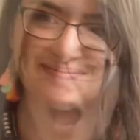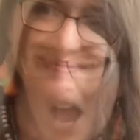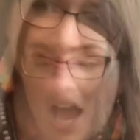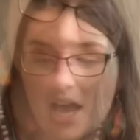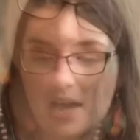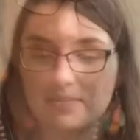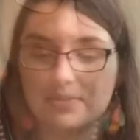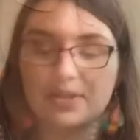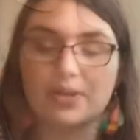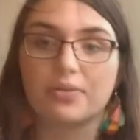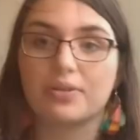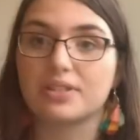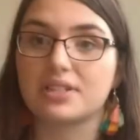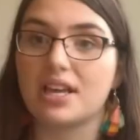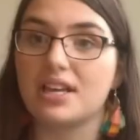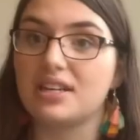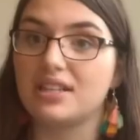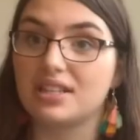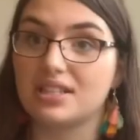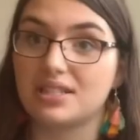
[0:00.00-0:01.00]
I'm so
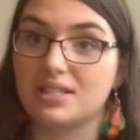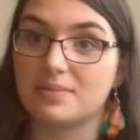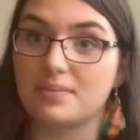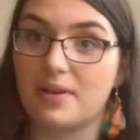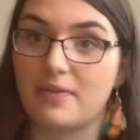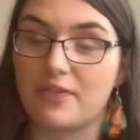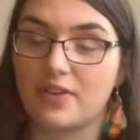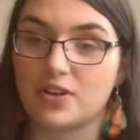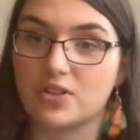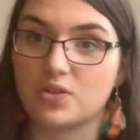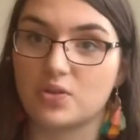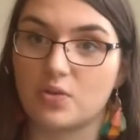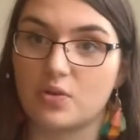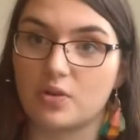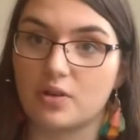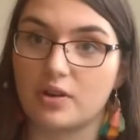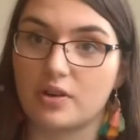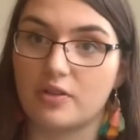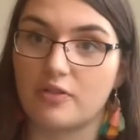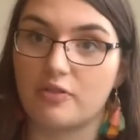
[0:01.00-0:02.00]
excited. This is my first
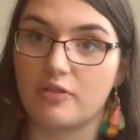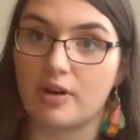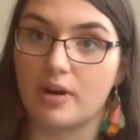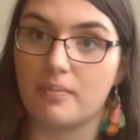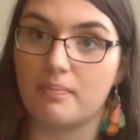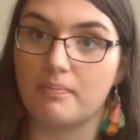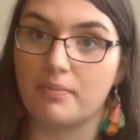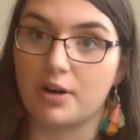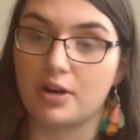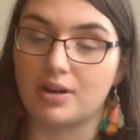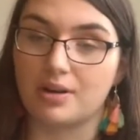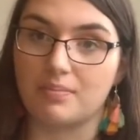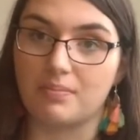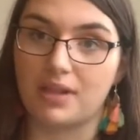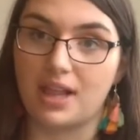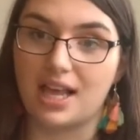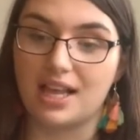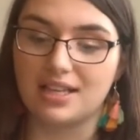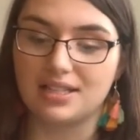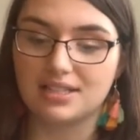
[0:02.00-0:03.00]
order from Bird and
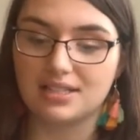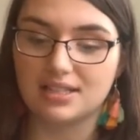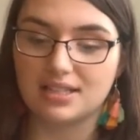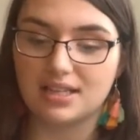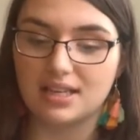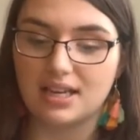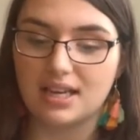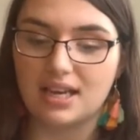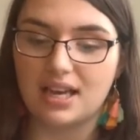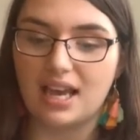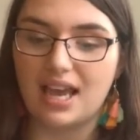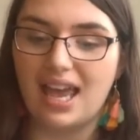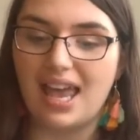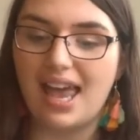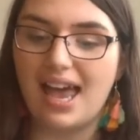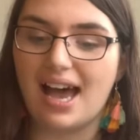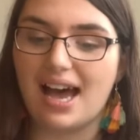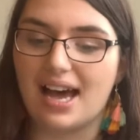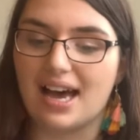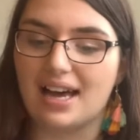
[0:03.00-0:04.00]
Blend,
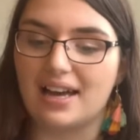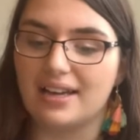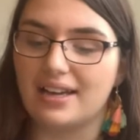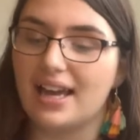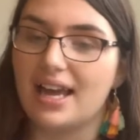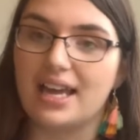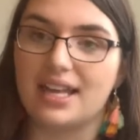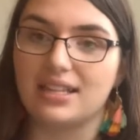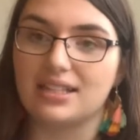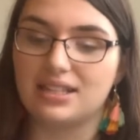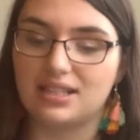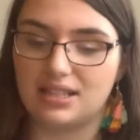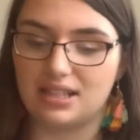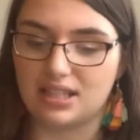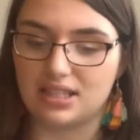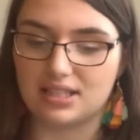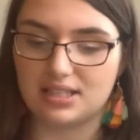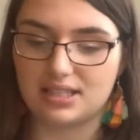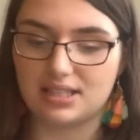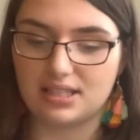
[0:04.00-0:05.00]
and
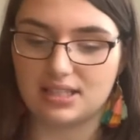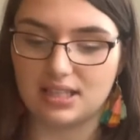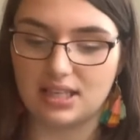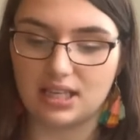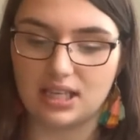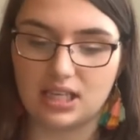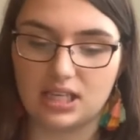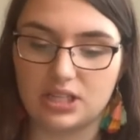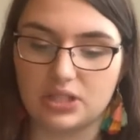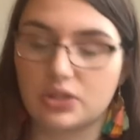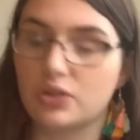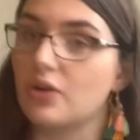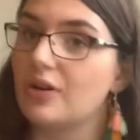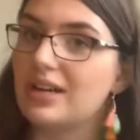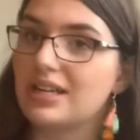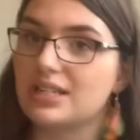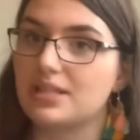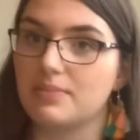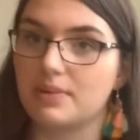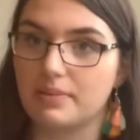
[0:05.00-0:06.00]
this is going
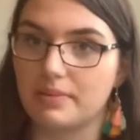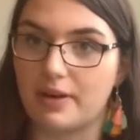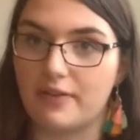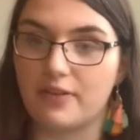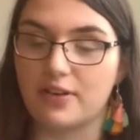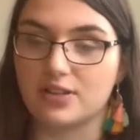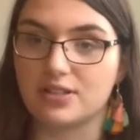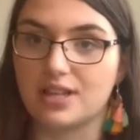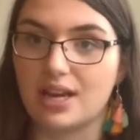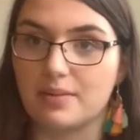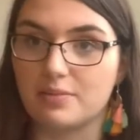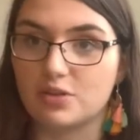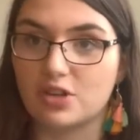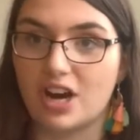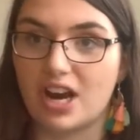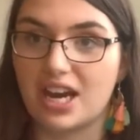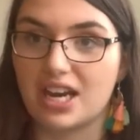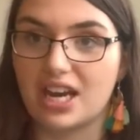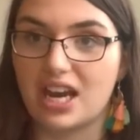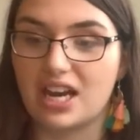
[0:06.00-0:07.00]
to be my first time
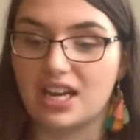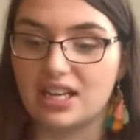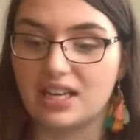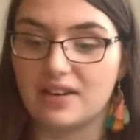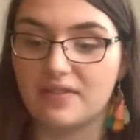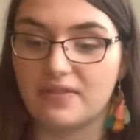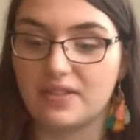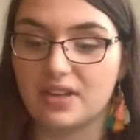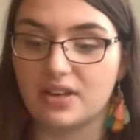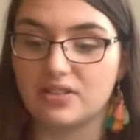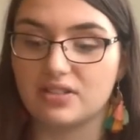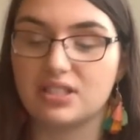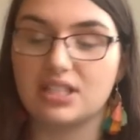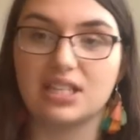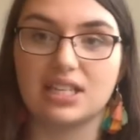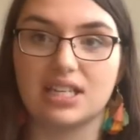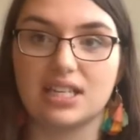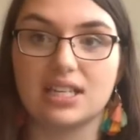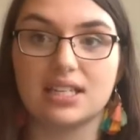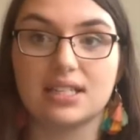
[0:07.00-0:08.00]
trying any of their
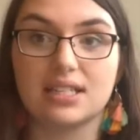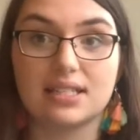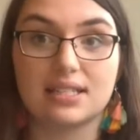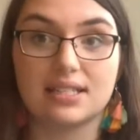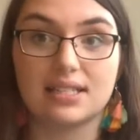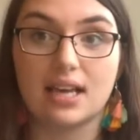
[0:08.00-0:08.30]
teas.